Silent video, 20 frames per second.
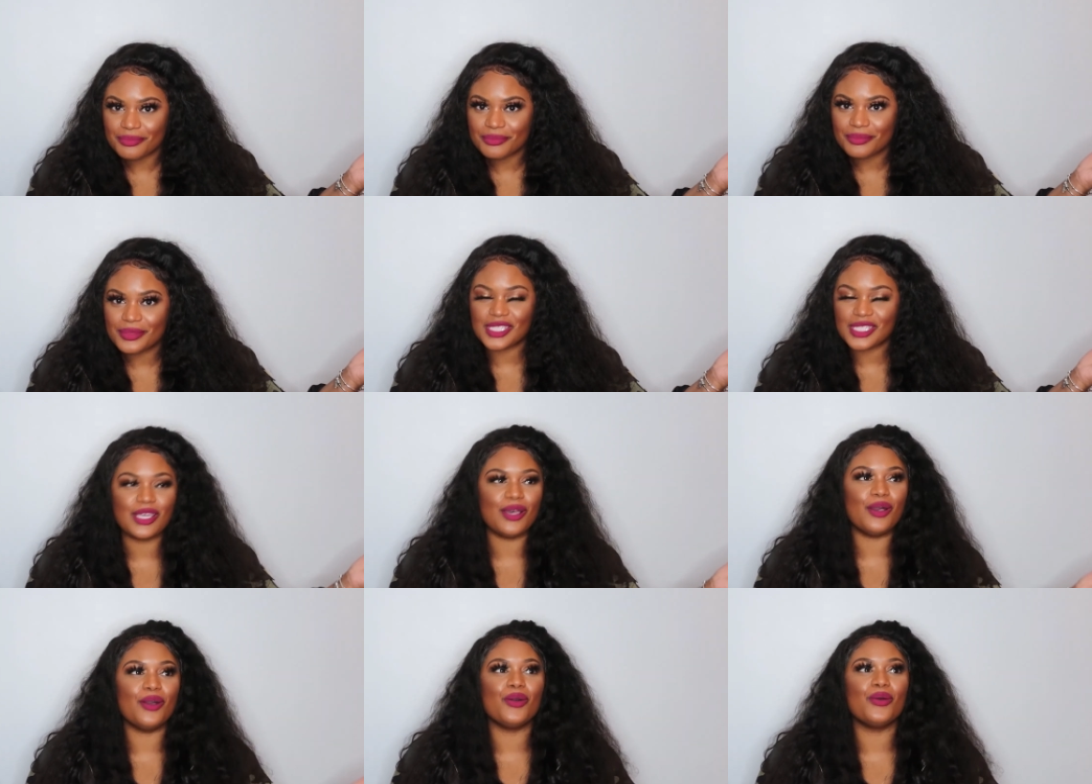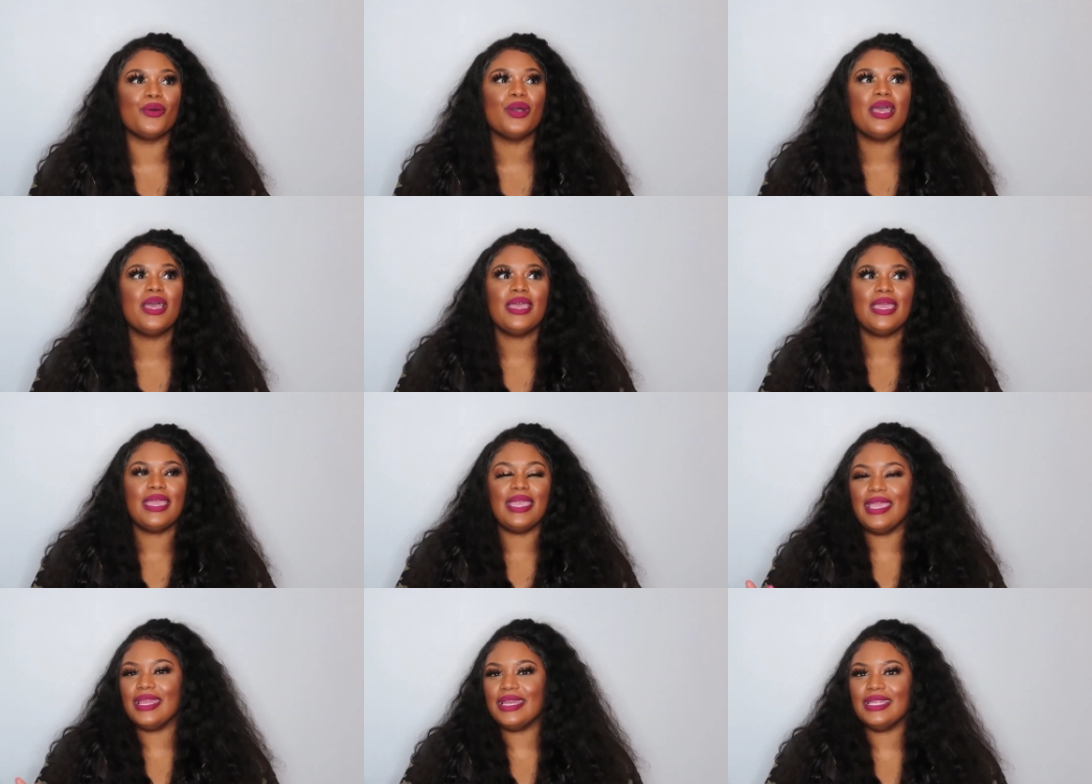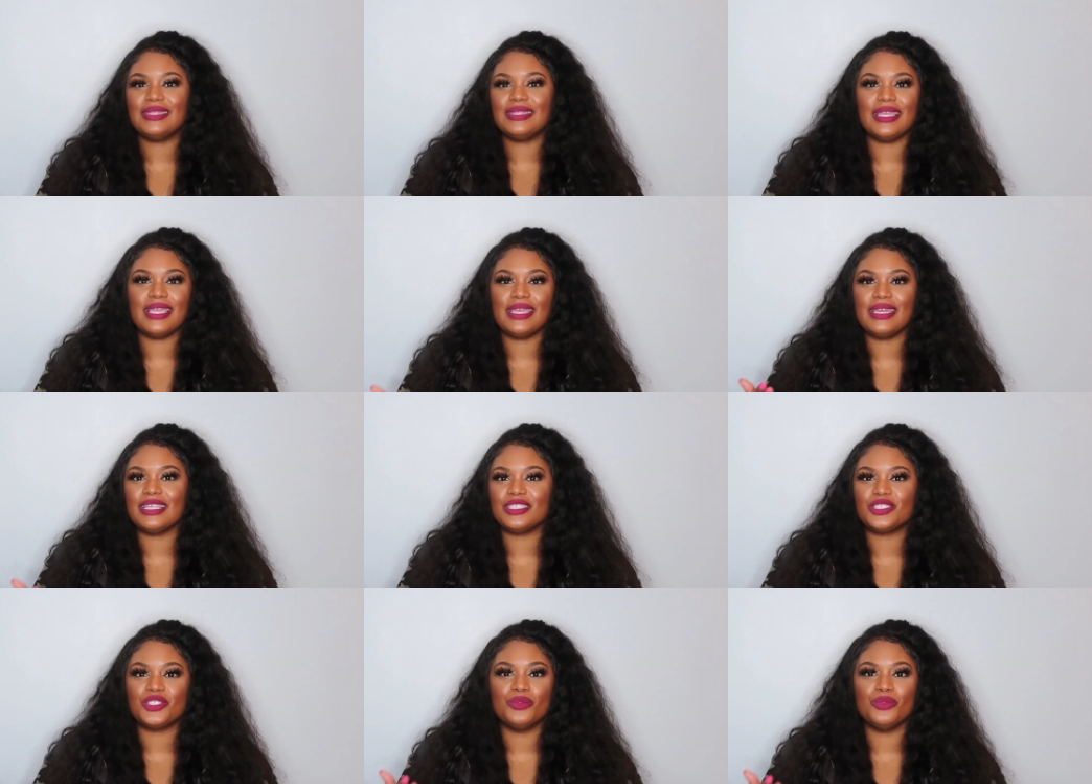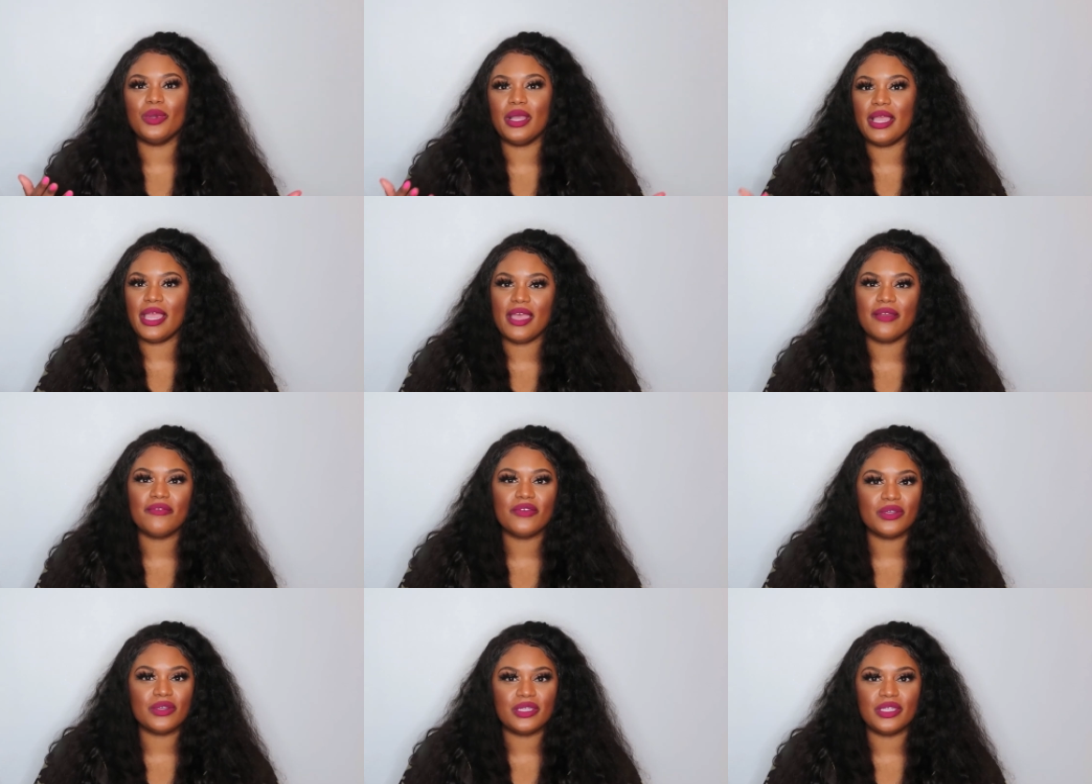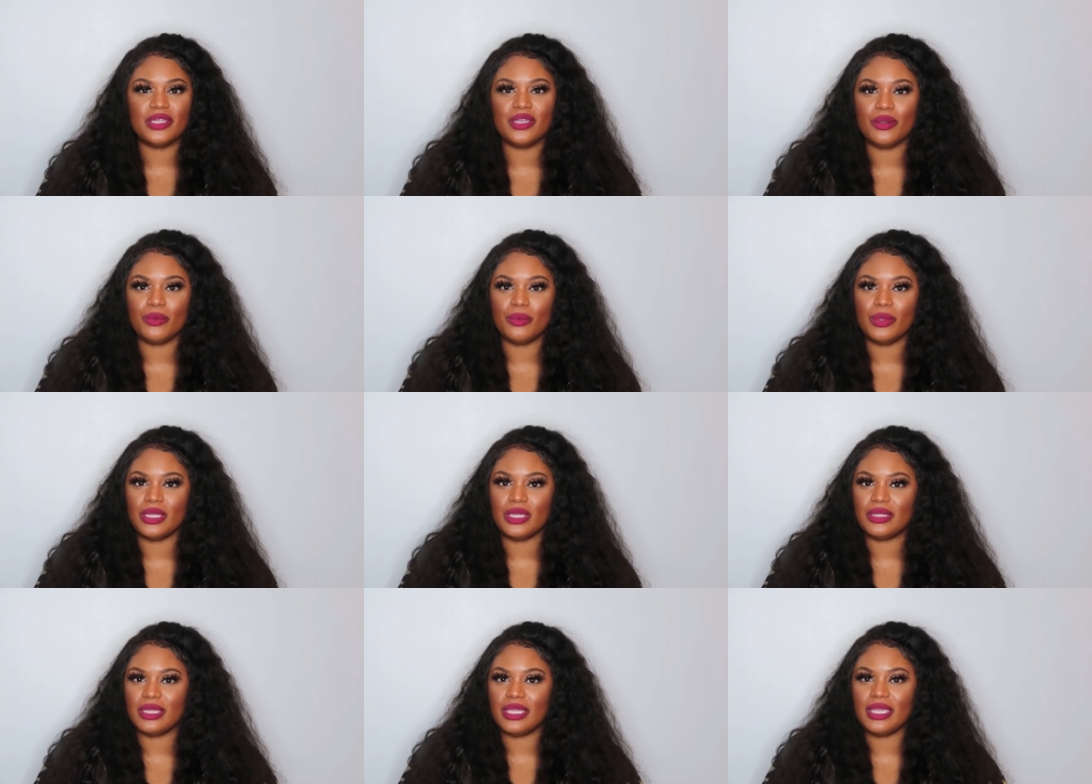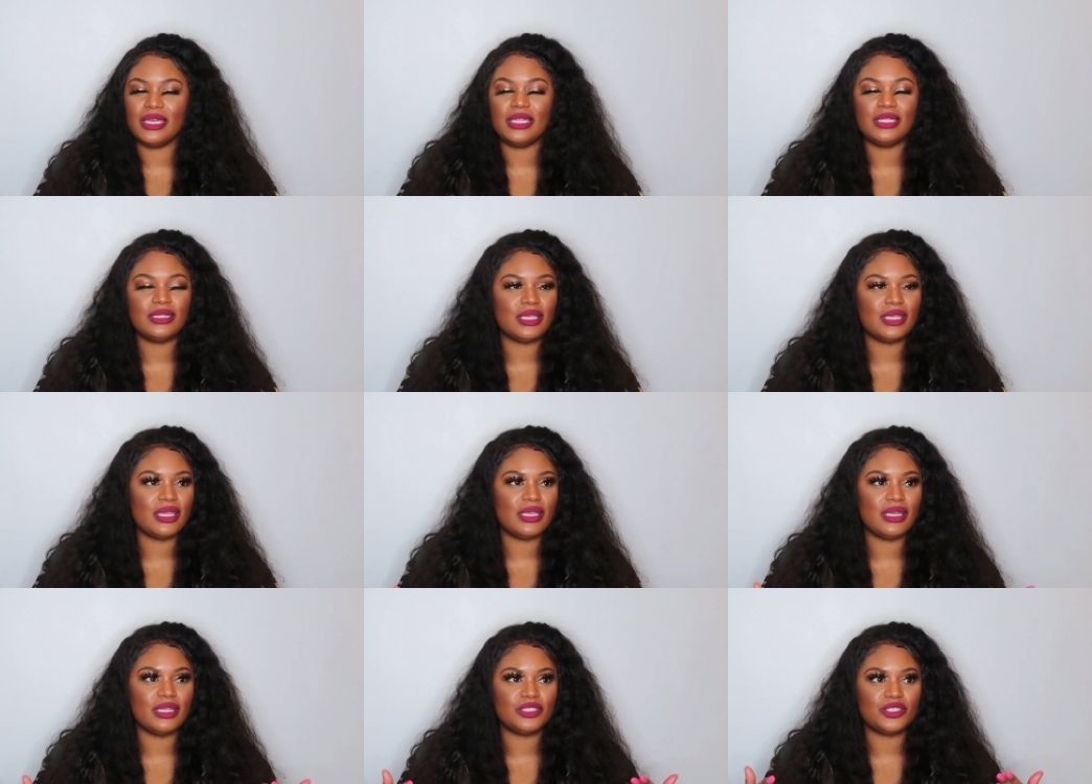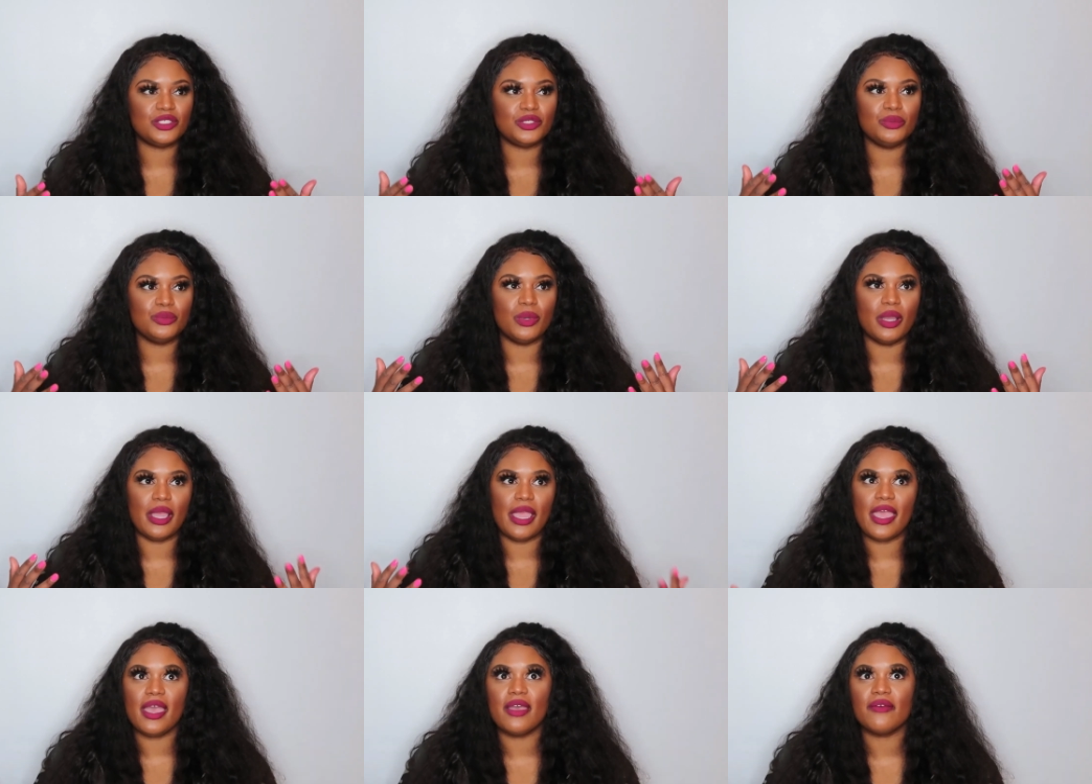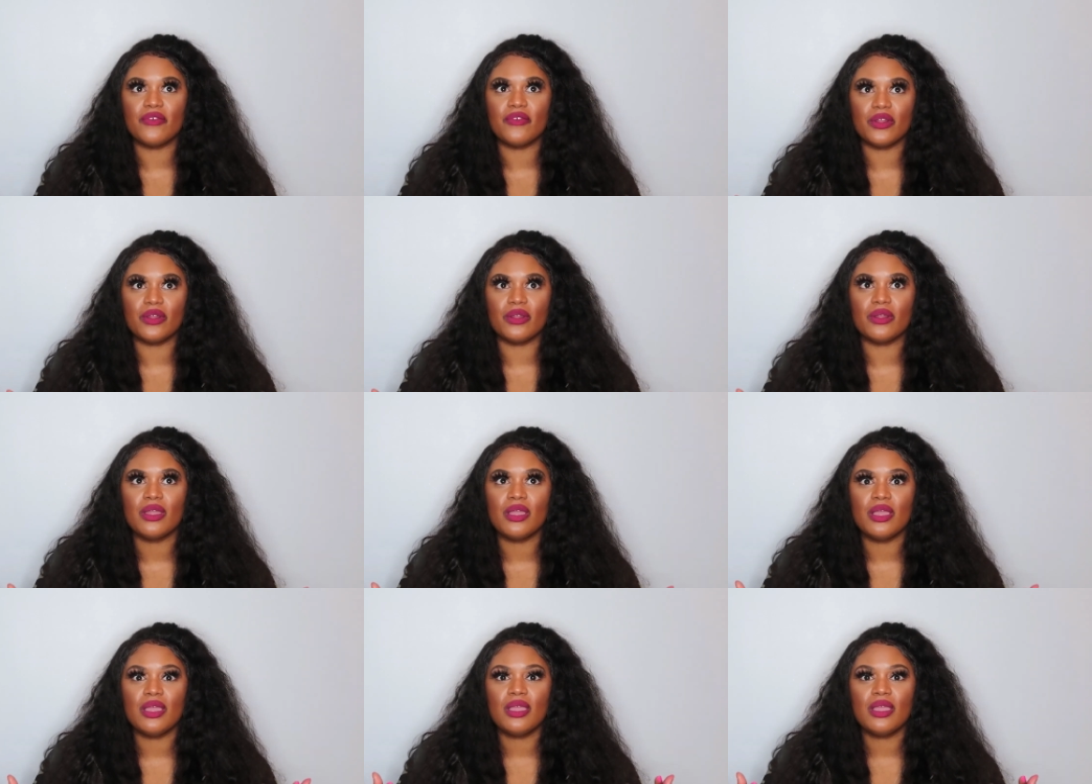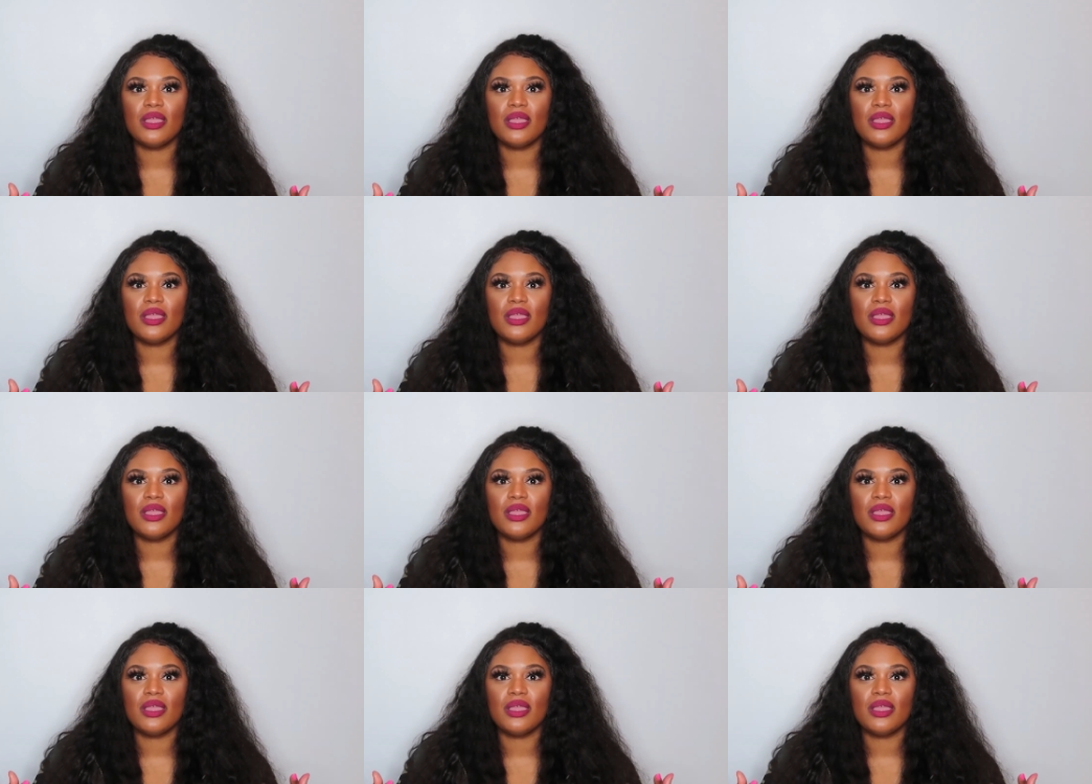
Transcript: So anything that you will ever deal with, anything that you ever